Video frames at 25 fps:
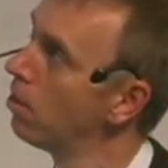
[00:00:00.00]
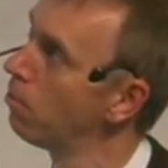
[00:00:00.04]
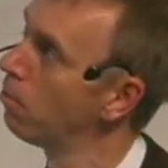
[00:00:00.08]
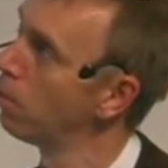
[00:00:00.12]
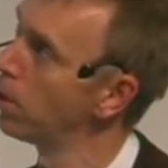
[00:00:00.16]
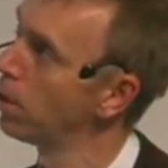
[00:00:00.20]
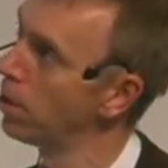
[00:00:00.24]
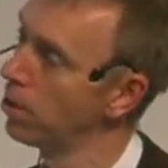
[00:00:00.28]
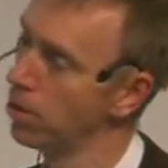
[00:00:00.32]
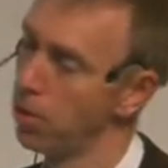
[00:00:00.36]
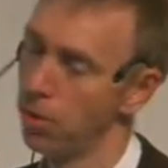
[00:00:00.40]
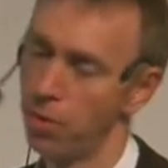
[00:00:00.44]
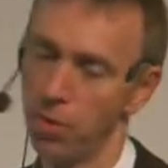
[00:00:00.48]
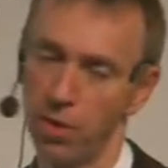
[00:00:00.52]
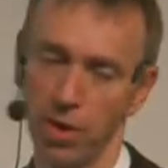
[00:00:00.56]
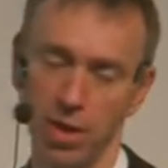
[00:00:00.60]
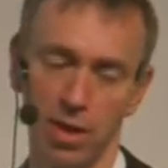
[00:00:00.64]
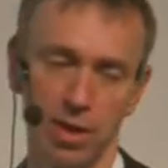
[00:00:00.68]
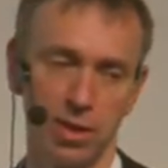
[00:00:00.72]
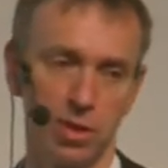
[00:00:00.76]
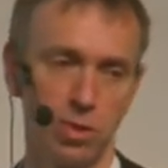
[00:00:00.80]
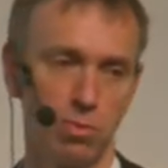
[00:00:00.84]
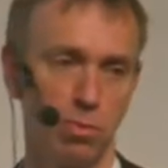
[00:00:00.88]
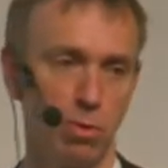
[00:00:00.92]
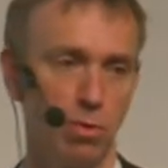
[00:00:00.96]
But other
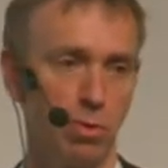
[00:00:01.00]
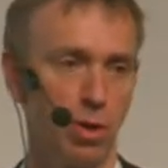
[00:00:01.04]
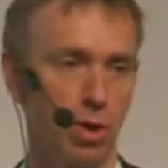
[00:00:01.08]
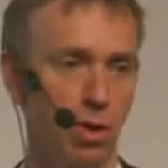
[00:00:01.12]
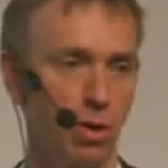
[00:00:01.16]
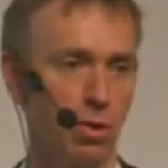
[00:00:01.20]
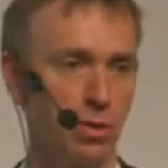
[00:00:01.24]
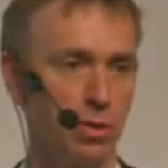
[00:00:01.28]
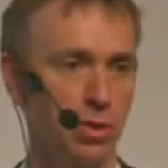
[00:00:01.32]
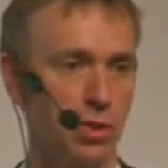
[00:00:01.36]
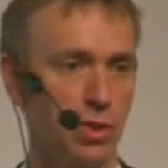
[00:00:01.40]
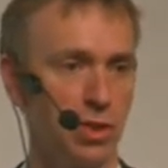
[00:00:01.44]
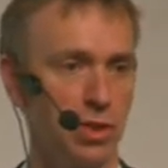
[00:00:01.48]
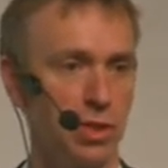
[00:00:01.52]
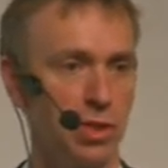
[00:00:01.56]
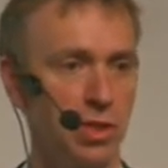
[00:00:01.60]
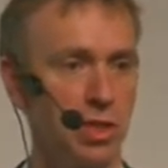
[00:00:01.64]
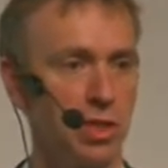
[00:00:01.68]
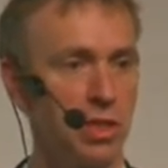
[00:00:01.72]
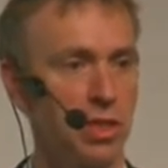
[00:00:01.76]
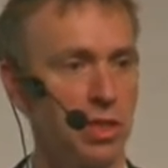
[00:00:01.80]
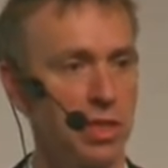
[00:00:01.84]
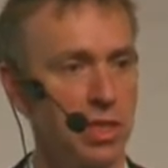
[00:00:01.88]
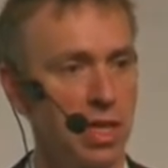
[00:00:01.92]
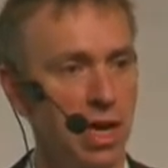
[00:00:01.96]
things we were conscious
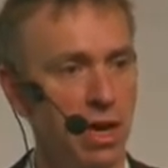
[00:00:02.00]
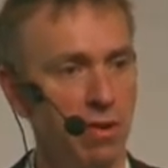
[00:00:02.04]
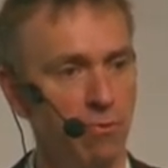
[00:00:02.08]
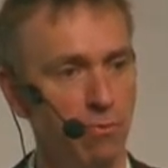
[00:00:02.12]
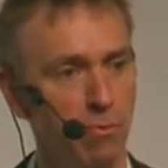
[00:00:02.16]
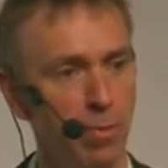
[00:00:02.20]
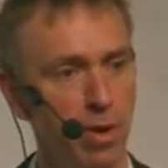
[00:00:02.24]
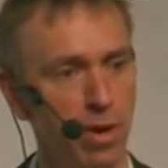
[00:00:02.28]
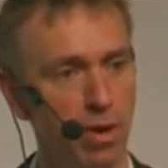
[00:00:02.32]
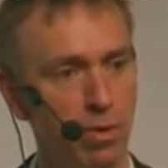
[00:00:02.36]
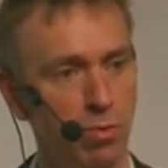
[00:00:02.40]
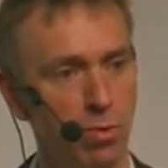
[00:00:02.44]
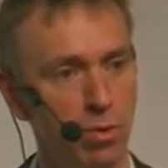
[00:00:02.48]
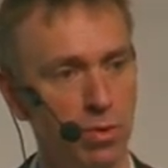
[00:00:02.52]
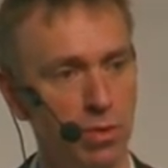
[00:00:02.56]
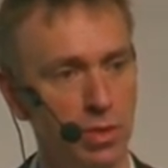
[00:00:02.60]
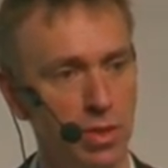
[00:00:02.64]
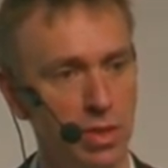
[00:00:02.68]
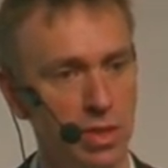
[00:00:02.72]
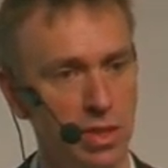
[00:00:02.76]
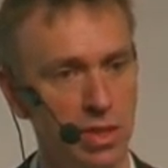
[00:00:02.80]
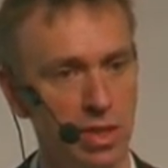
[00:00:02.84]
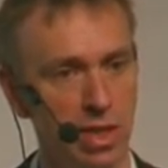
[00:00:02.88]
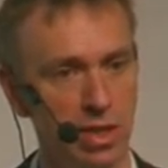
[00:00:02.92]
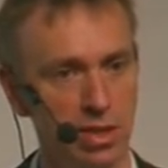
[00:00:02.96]
that staff might want
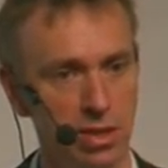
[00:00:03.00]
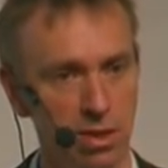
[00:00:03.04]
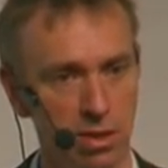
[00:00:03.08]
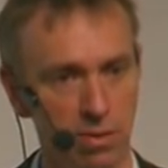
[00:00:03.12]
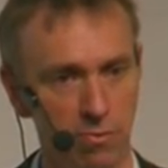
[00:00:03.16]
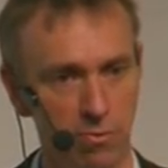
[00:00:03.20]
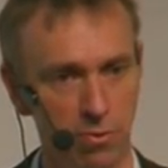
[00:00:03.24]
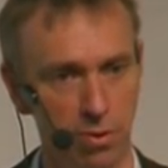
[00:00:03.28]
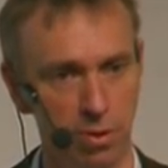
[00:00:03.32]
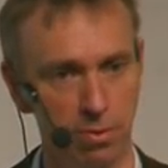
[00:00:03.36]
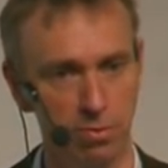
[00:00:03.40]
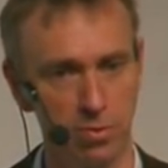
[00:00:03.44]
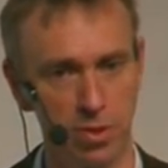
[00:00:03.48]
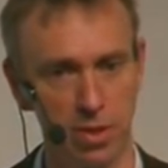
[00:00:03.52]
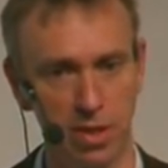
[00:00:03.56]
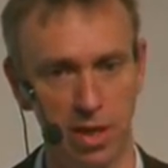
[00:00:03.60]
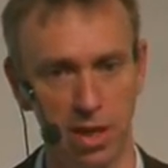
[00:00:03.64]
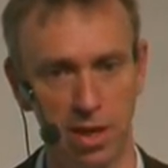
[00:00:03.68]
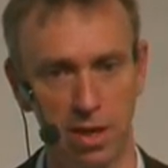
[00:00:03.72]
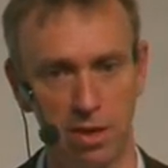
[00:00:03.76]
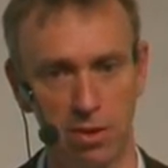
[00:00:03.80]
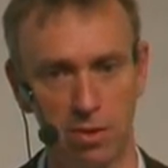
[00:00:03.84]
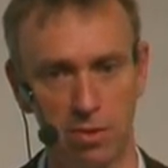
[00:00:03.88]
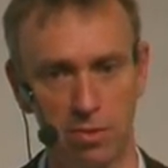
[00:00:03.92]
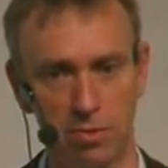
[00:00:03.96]
to set up for
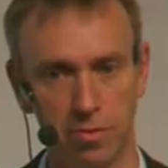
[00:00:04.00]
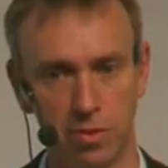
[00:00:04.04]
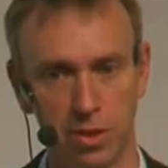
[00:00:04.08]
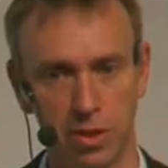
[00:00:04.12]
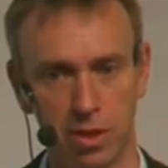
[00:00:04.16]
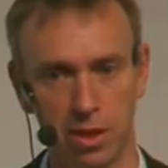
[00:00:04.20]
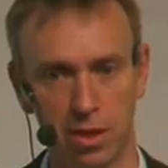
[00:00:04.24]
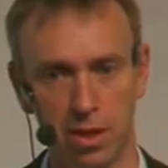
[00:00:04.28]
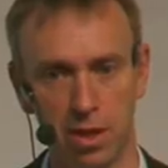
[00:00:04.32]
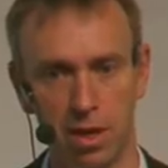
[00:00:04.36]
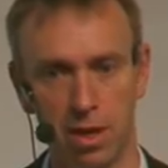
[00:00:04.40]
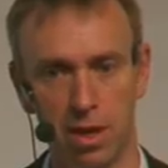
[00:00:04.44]
themselves.